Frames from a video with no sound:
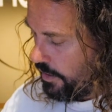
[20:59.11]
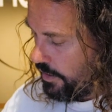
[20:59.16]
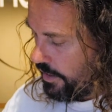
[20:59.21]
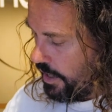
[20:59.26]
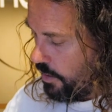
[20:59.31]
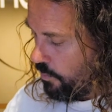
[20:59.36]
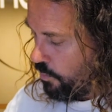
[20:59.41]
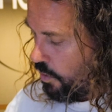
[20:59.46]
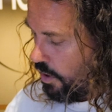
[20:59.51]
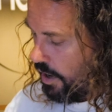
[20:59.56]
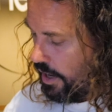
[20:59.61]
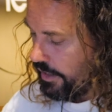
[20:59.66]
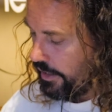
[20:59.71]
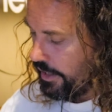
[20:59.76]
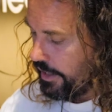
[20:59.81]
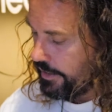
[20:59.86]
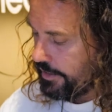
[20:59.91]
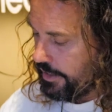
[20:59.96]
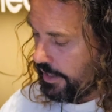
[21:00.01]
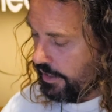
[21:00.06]
Now, why
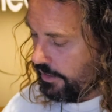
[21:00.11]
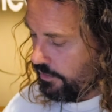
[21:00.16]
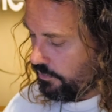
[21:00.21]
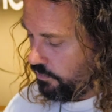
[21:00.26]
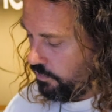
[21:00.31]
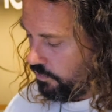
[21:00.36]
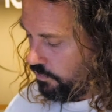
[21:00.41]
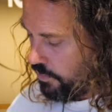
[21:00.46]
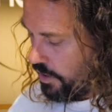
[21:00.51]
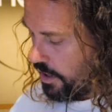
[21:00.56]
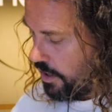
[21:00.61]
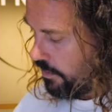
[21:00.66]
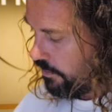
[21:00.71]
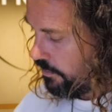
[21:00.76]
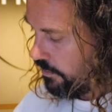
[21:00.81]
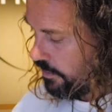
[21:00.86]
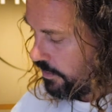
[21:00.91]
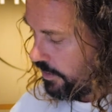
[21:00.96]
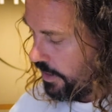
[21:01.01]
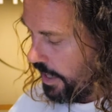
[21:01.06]
LinkedIn?
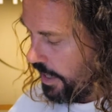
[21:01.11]
Well,